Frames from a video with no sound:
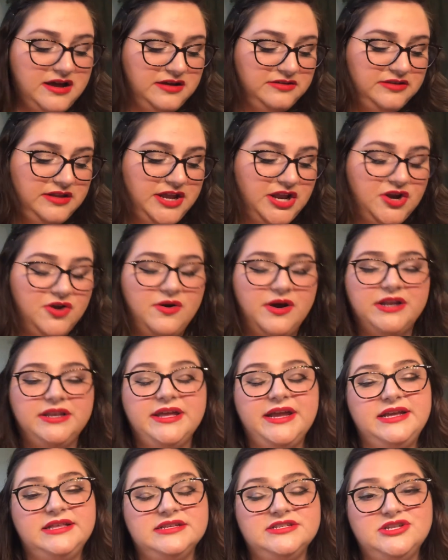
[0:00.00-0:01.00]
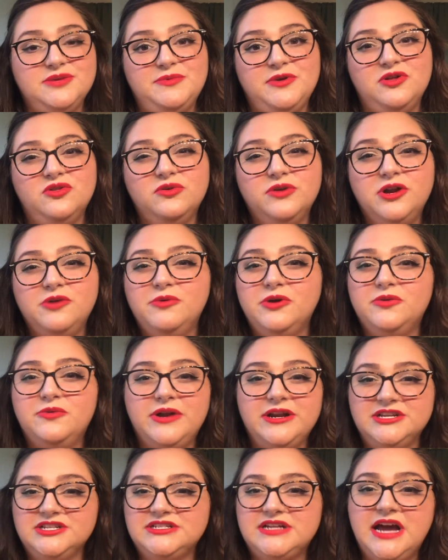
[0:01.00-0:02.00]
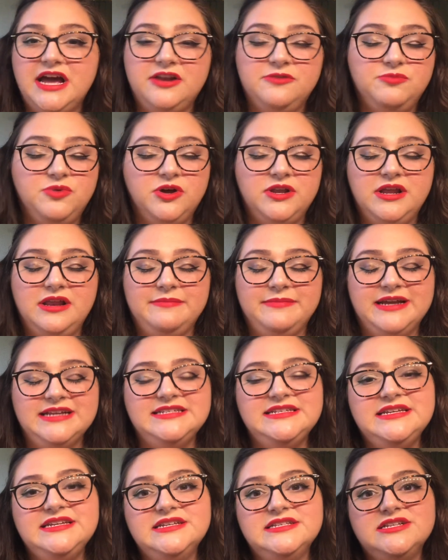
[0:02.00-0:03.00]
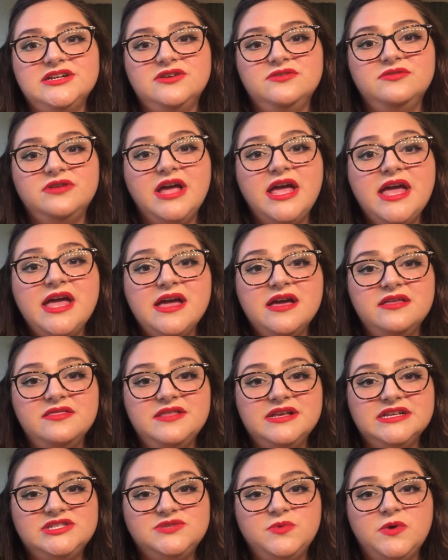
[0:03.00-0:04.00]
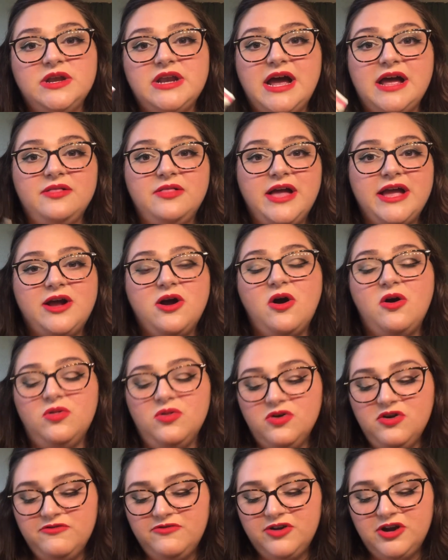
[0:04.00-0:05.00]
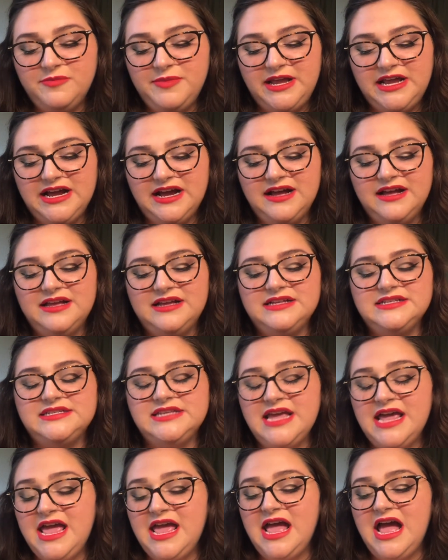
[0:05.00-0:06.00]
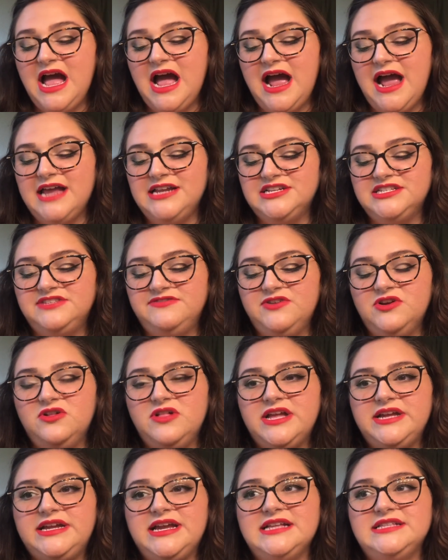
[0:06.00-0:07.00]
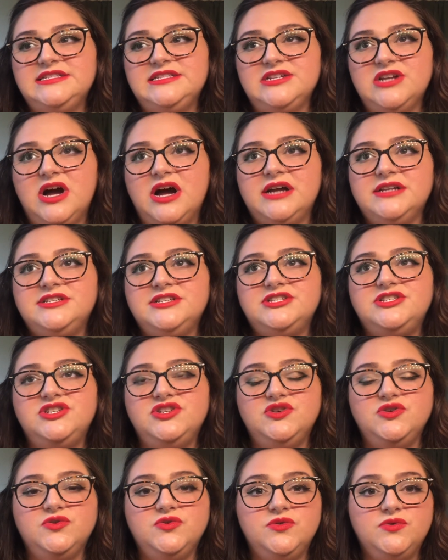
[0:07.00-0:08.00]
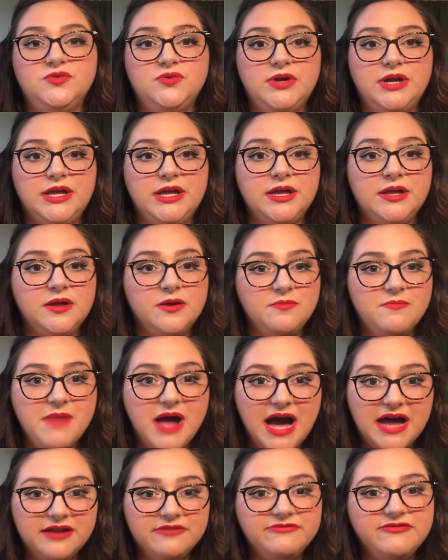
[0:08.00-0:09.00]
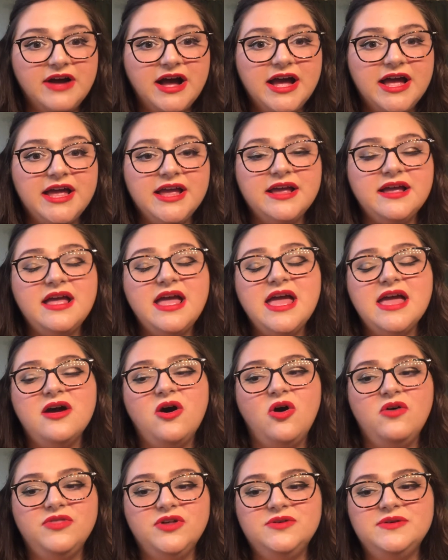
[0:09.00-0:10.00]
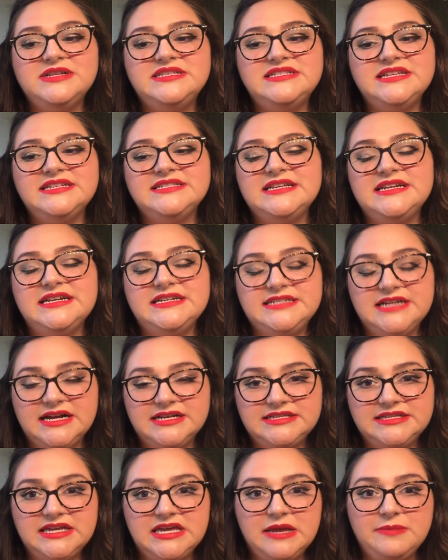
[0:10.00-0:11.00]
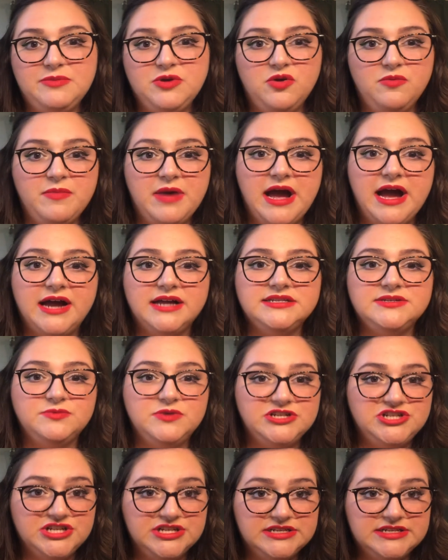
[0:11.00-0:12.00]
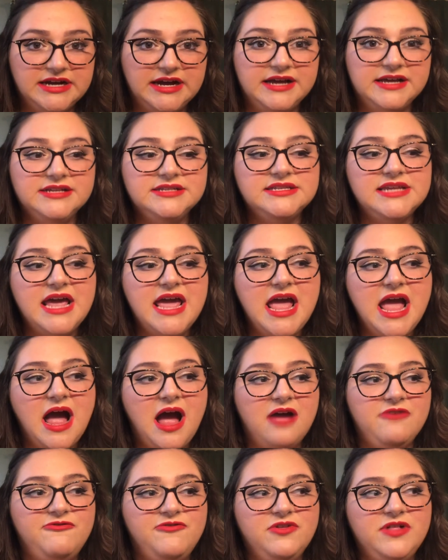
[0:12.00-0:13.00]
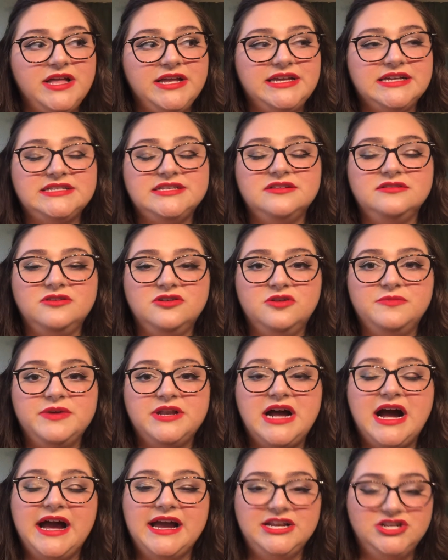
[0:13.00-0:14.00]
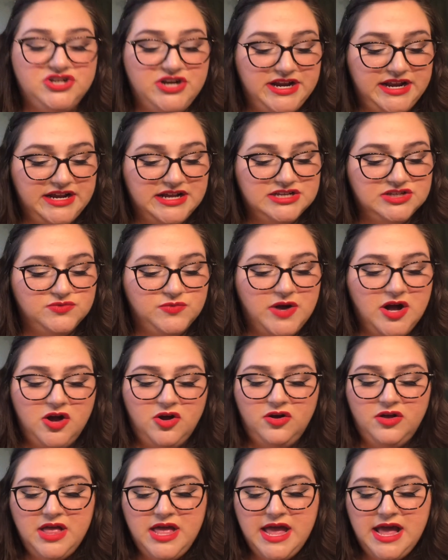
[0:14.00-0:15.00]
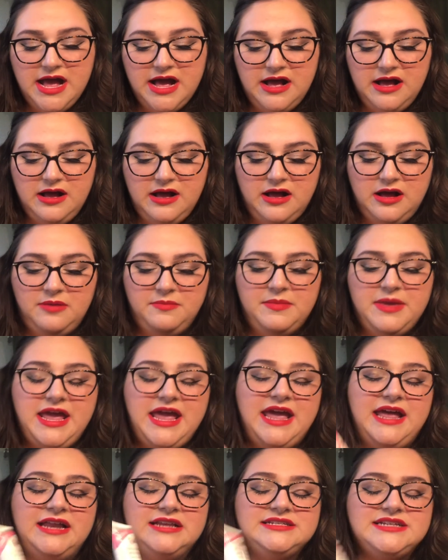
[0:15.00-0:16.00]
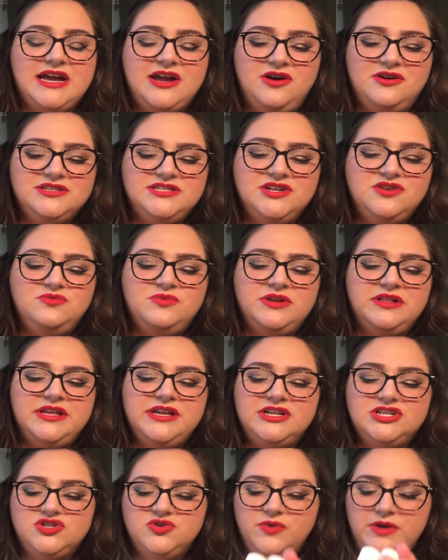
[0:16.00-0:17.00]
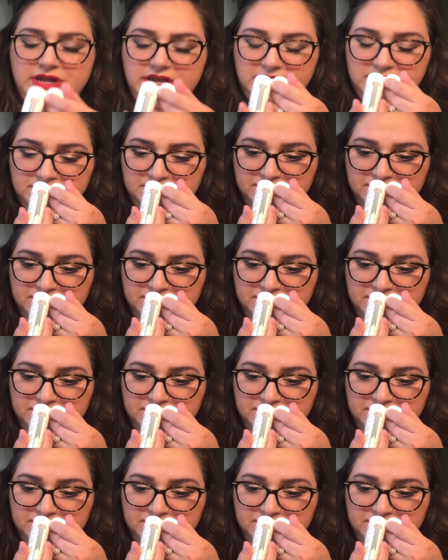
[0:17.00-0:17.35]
You know, unlike the Soap & Glory one where I just kind of put it in my T-zone, this one I like all over because I just feel like it's not too mattifying. Although it says that it does keep you matte, which it does, I feel like it's a little bit hydrating as well. And I also really enjoy